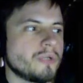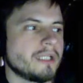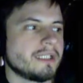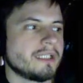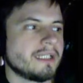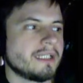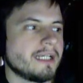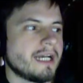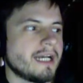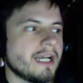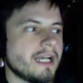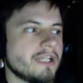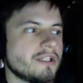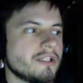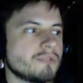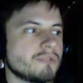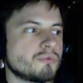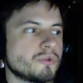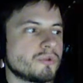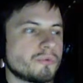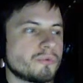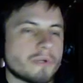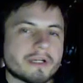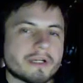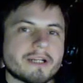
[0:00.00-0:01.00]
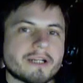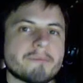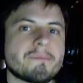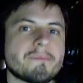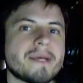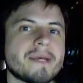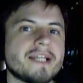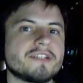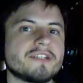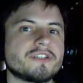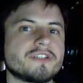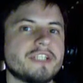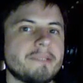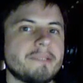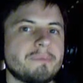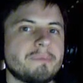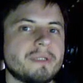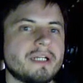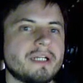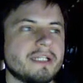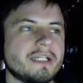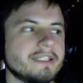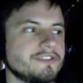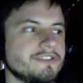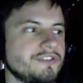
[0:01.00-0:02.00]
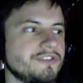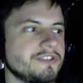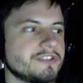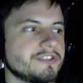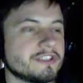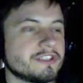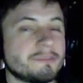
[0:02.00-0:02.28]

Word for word: and I would recommend keeping it as this,